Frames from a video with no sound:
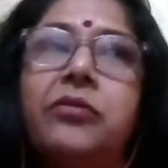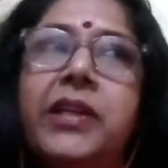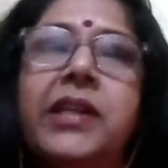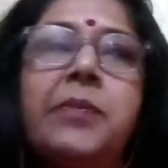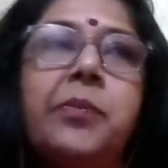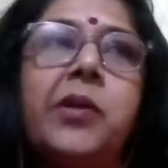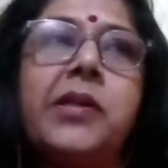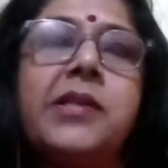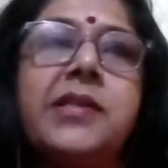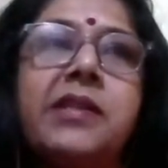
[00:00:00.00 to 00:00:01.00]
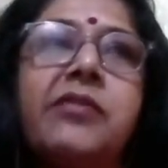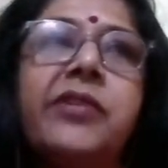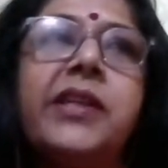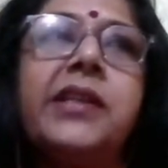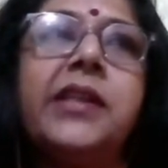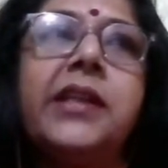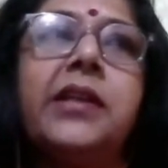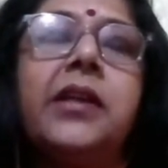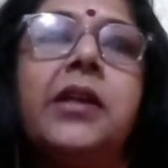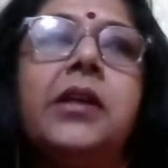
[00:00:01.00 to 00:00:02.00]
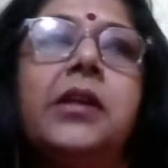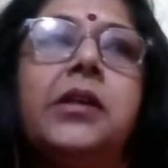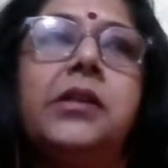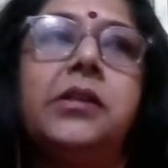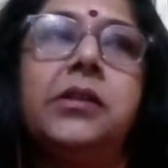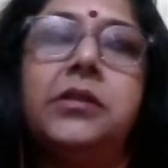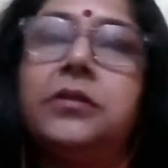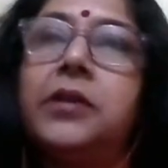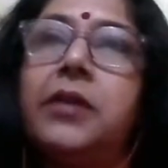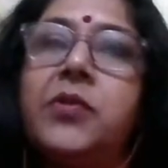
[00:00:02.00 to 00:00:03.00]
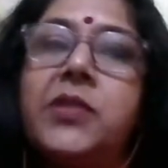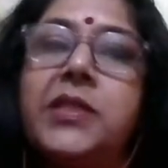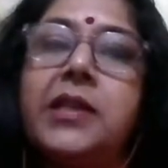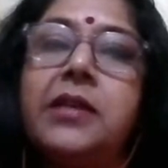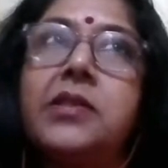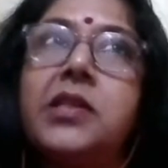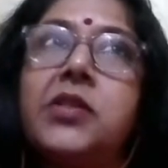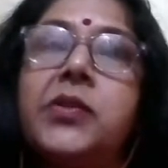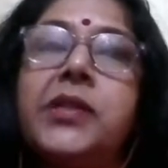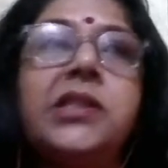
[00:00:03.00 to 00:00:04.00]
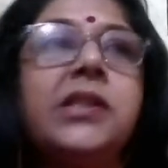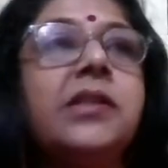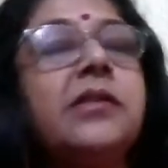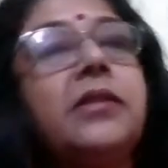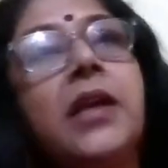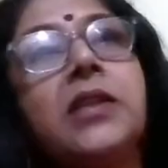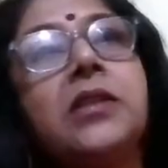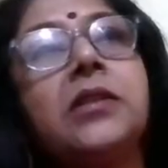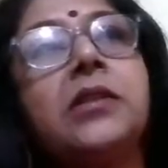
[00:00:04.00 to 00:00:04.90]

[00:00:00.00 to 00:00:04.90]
one important significant thing, I would say, Saraswati ji, that